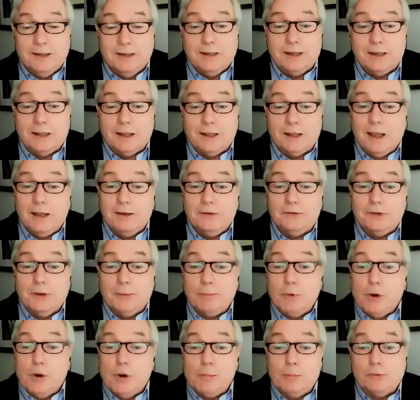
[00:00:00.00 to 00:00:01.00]
it lines
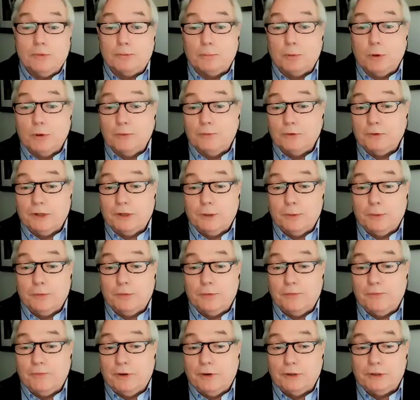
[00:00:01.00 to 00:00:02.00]
up almost perfectly with
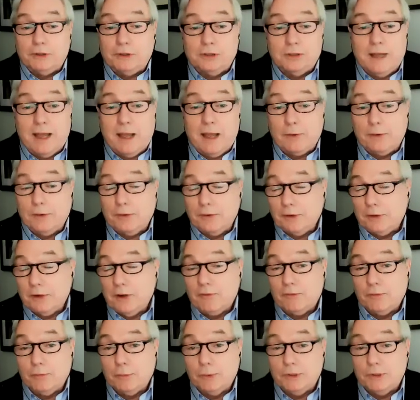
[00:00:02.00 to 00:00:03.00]
the functionality of the
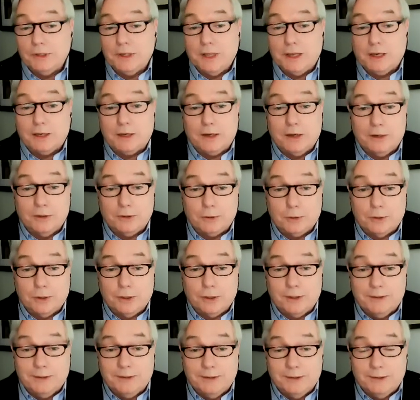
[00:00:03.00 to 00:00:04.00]
government in that
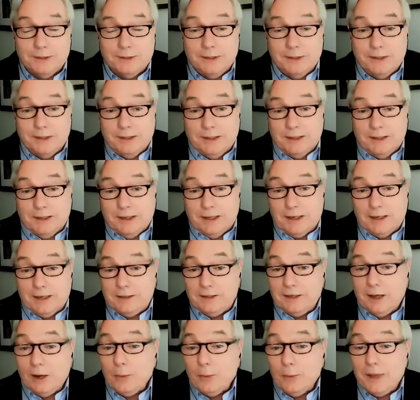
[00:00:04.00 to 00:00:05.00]
country. And
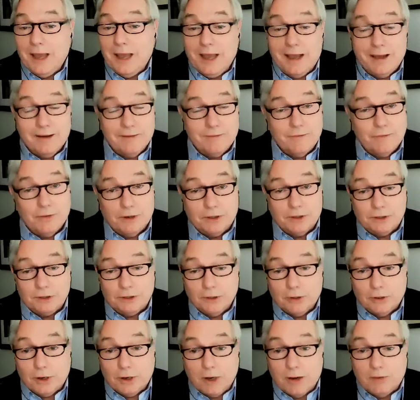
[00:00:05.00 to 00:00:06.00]
until we have
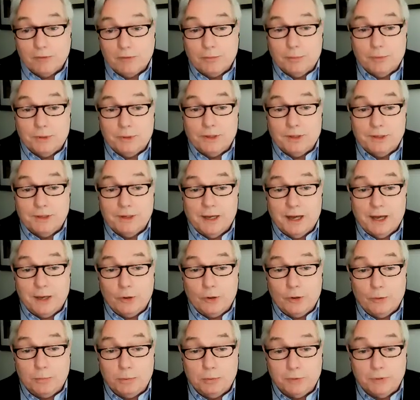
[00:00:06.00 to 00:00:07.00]
functional government, I
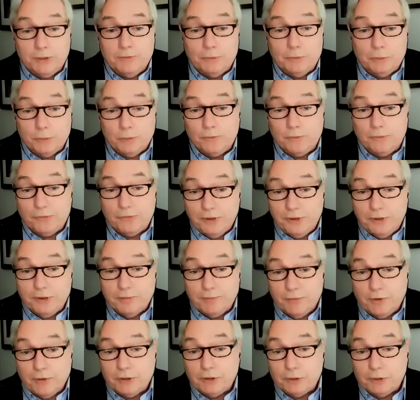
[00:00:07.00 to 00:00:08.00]
don't believe we will see a
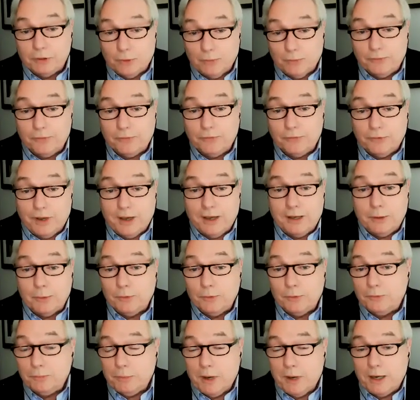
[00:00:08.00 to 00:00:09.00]
functional society
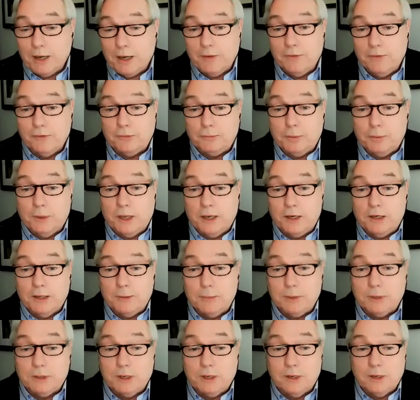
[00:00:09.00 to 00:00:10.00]
respond to this
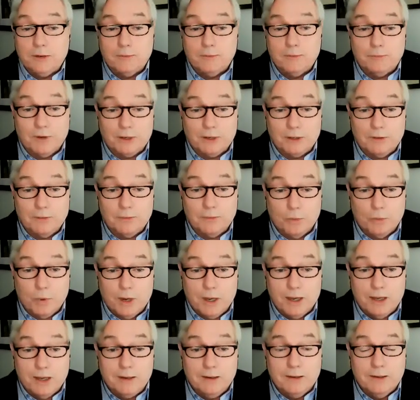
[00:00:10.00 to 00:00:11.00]
pandemic in an effective
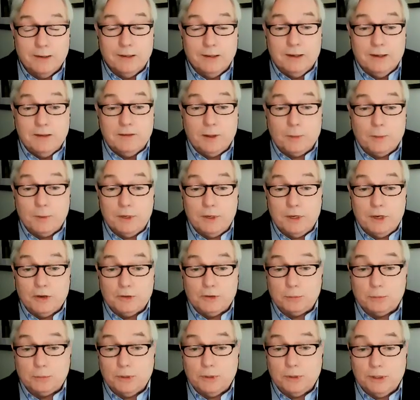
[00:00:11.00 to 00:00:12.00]
way that we
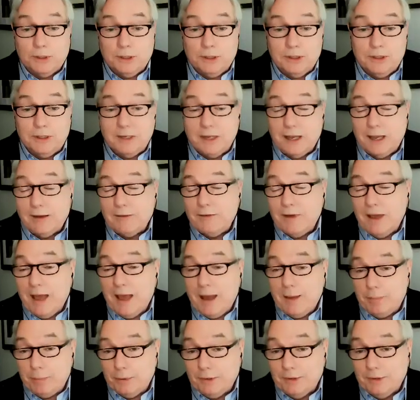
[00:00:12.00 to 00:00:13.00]
desperately need to have
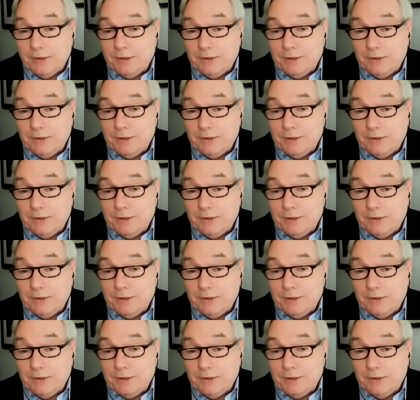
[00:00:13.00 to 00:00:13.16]
happen.